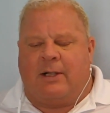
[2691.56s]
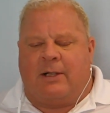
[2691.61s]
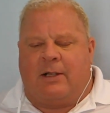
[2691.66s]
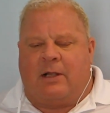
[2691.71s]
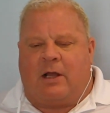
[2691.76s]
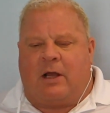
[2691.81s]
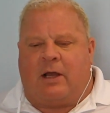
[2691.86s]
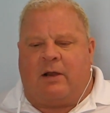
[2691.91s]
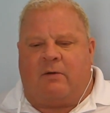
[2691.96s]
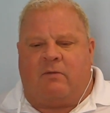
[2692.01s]

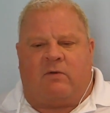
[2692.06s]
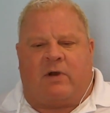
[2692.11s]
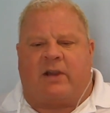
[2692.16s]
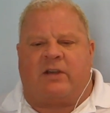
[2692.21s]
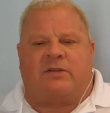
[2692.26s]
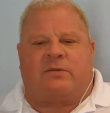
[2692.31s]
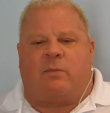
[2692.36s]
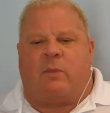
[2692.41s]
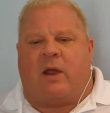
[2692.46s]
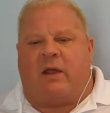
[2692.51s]
I
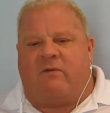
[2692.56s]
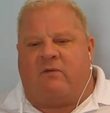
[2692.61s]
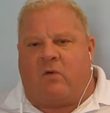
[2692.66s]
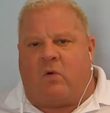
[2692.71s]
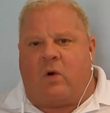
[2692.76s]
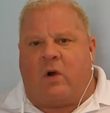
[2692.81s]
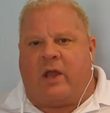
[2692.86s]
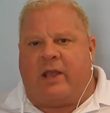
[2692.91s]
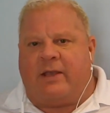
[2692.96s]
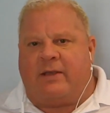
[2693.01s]
raised my
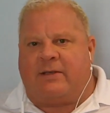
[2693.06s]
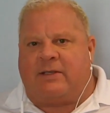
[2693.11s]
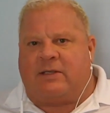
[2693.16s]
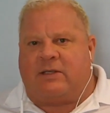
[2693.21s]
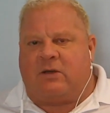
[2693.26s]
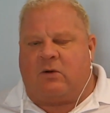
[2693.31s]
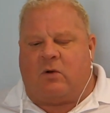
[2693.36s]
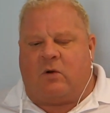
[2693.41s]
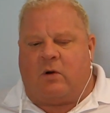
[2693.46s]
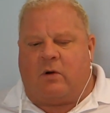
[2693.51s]
voice
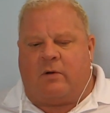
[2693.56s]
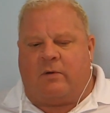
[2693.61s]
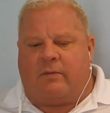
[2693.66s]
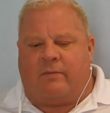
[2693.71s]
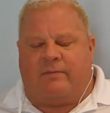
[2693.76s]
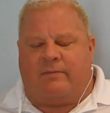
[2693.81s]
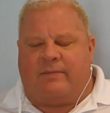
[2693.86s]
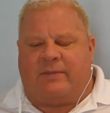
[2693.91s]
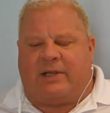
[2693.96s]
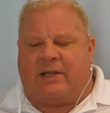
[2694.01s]
or
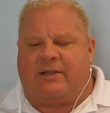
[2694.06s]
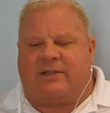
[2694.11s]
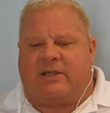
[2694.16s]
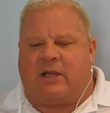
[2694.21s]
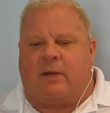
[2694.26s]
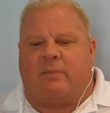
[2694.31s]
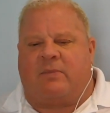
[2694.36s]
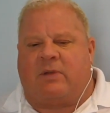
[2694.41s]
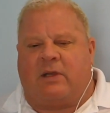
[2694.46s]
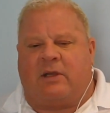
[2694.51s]
did
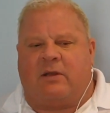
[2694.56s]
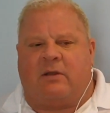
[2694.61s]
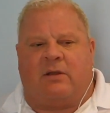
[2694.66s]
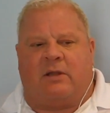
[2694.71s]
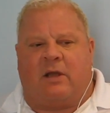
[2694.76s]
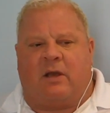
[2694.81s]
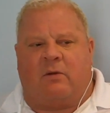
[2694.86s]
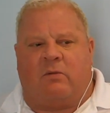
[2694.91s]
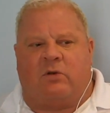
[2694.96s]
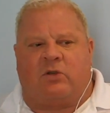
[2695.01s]
something
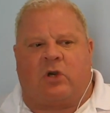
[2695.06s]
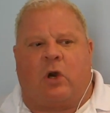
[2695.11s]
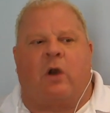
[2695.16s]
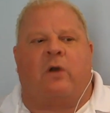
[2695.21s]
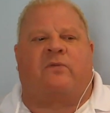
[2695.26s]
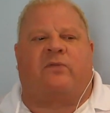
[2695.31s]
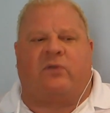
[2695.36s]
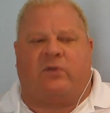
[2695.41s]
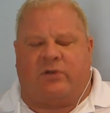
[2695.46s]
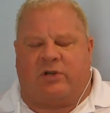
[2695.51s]
that was
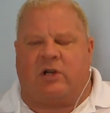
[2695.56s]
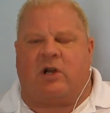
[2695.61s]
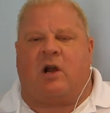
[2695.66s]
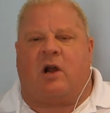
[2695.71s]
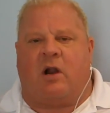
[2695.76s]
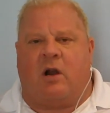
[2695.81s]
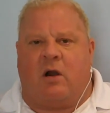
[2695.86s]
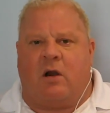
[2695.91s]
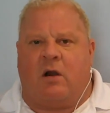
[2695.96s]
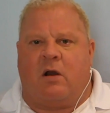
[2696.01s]
hurtful to
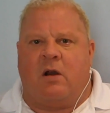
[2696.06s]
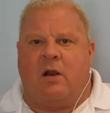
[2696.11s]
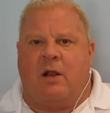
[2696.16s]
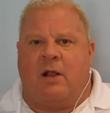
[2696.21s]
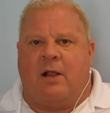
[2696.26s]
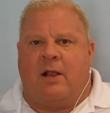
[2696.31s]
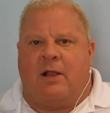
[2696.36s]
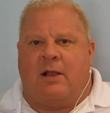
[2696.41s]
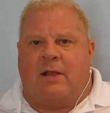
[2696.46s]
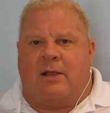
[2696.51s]
her,
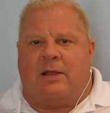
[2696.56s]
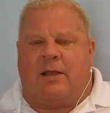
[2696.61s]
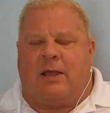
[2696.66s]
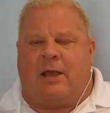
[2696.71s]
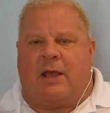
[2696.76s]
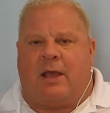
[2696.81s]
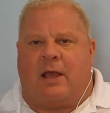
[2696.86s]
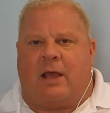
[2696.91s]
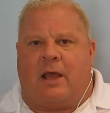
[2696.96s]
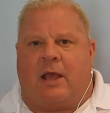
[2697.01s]

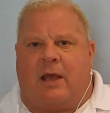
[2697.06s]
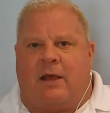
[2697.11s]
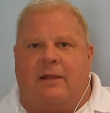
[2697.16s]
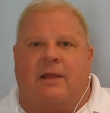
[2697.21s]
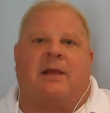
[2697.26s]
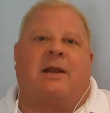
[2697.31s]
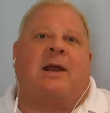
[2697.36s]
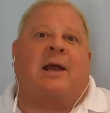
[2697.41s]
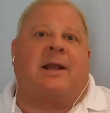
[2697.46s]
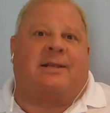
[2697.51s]
and
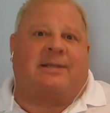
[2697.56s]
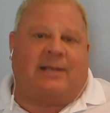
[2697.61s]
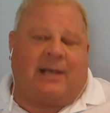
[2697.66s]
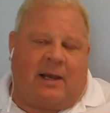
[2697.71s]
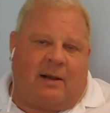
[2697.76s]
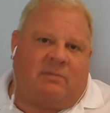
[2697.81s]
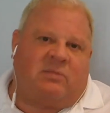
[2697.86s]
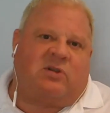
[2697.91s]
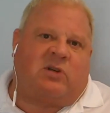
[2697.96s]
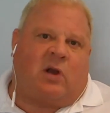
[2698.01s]
then I say,
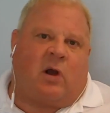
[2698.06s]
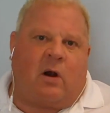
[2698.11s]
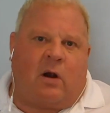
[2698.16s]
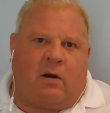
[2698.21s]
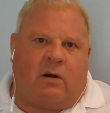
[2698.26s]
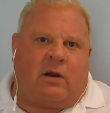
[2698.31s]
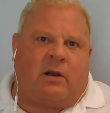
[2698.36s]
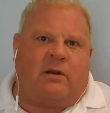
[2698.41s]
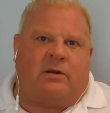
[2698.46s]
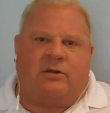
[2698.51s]
I'm
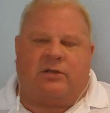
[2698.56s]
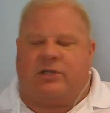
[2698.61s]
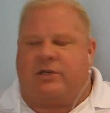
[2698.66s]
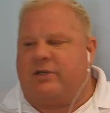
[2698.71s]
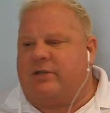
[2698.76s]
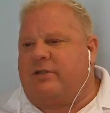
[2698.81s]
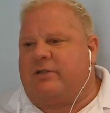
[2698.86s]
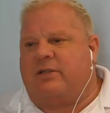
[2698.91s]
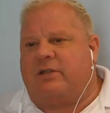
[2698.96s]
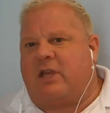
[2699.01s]
sorry. And
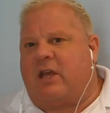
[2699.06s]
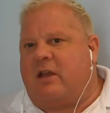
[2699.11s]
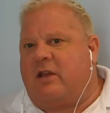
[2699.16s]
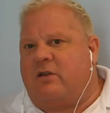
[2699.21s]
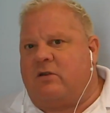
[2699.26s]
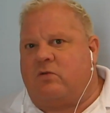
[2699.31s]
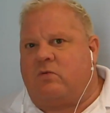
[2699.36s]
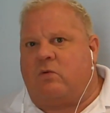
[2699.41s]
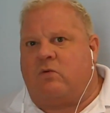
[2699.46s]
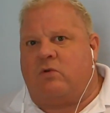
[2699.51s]
she
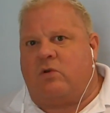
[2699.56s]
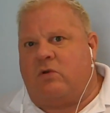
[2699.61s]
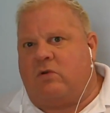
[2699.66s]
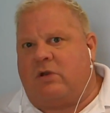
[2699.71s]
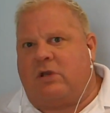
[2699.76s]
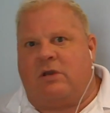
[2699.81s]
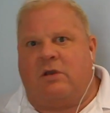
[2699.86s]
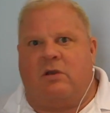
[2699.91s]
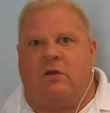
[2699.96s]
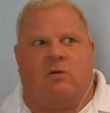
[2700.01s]
says, well,
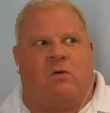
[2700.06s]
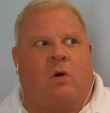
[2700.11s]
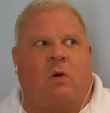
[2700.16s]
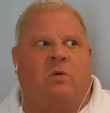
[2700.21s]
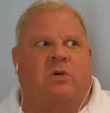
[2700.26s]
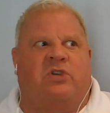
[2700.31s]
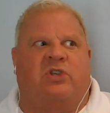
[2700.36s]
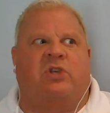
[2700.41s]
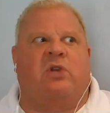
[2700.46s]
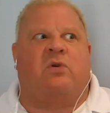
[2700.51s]
you
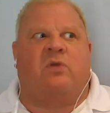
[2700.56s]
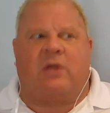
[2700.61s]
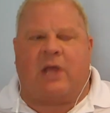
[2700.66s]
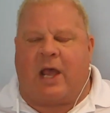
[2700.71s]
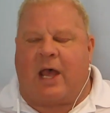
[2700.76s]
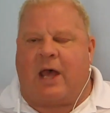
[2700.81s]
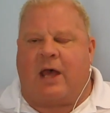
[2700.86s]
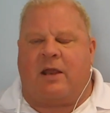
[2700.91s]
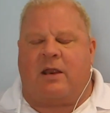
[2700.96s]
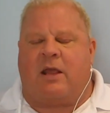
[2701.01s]
always do that.